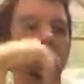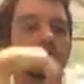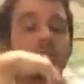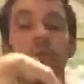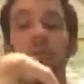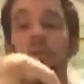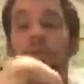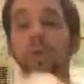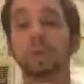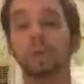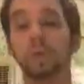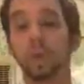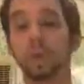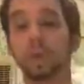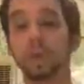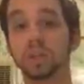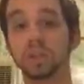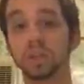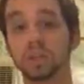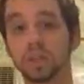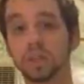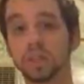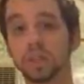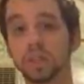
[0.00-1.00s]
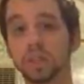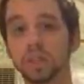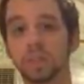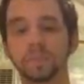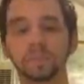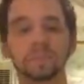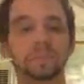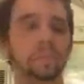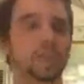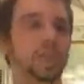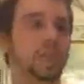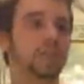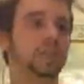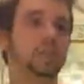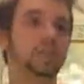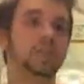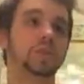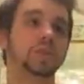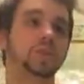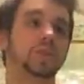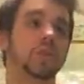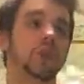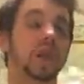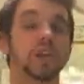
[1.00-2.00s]
To me personally, I'll tell
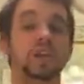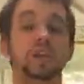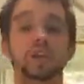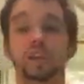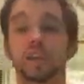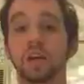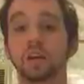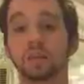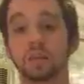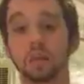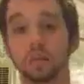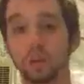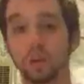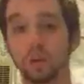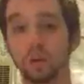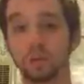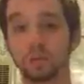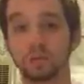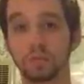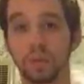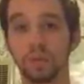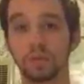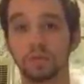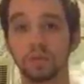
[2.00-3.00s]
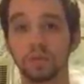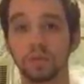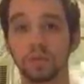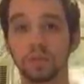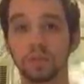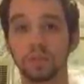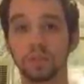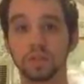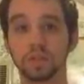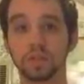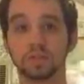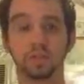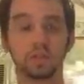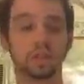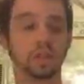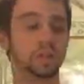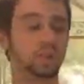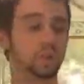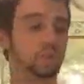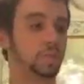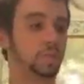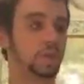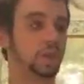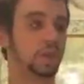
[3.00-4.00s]
you what, because I recorded my voice while I
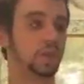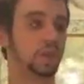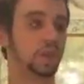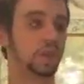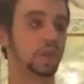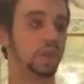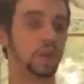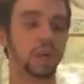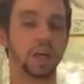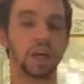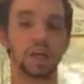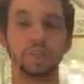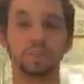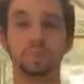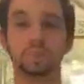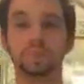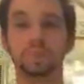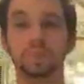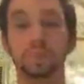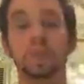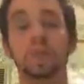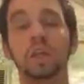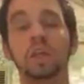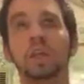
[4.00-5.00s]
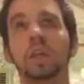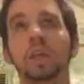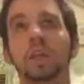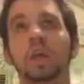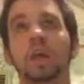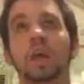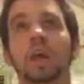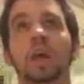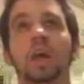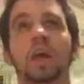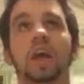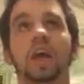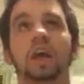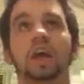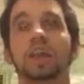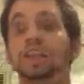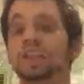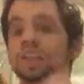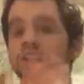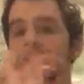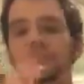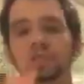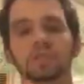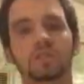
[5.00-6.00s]
was playing a game, and
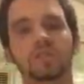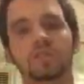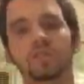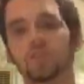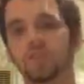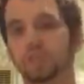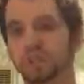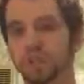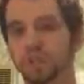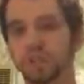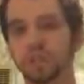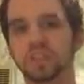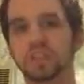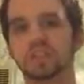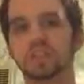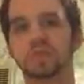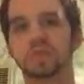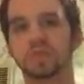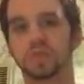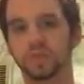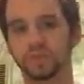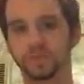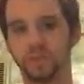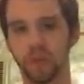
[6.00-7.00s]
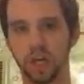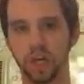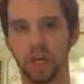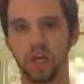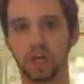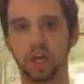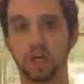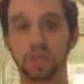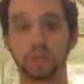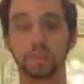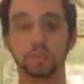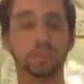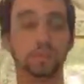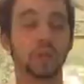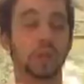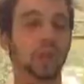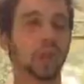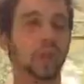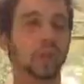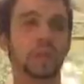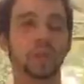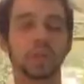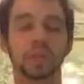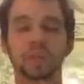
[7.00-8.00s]
it sounded just fine.
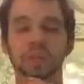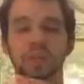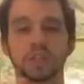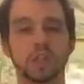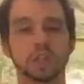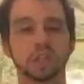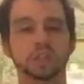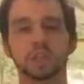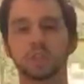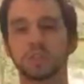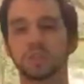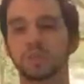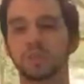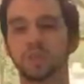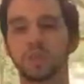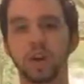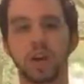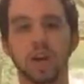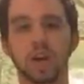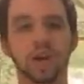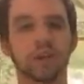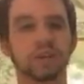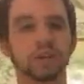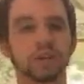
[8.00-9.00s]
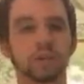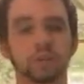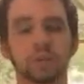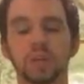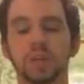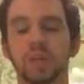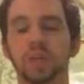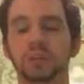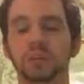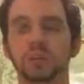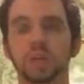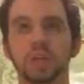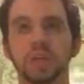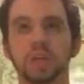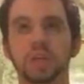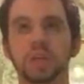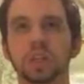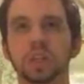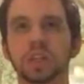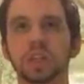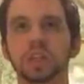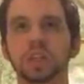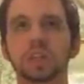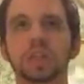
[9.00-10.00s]
It sounded fine to me. It was
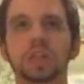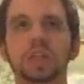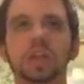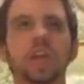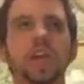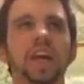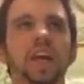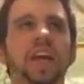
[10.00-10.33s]
clear.